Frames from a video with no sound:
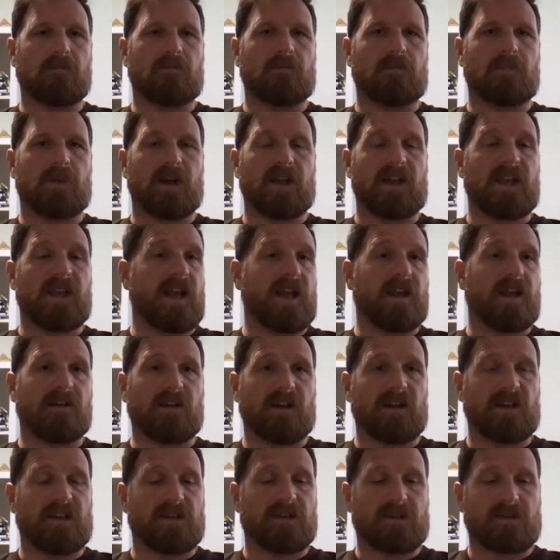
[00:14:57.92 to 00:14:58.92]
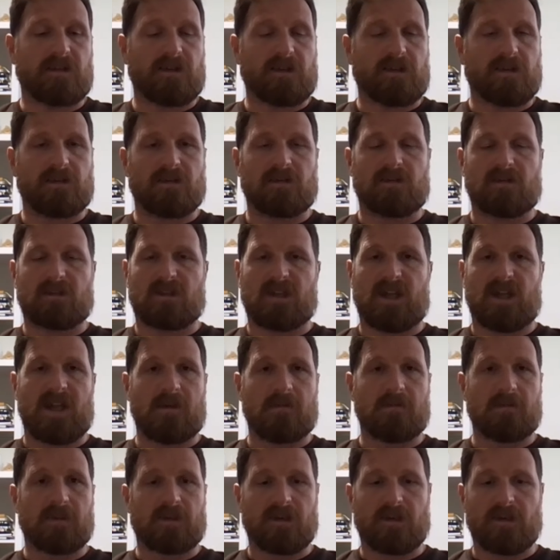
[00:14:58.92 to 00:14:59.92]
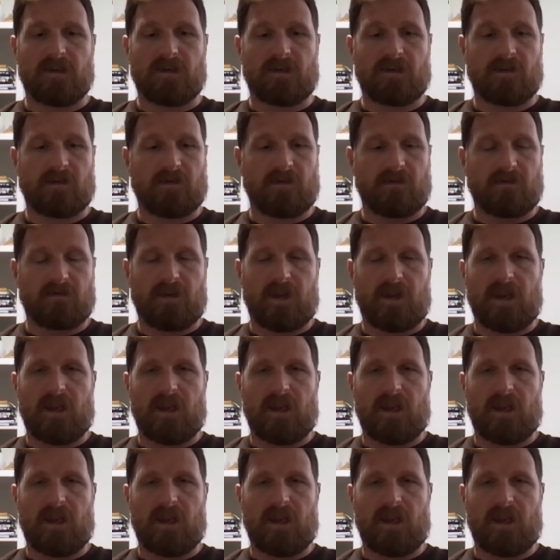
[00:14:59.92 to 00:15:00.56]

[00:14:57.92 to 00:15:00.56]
but yeah, it seems that it's on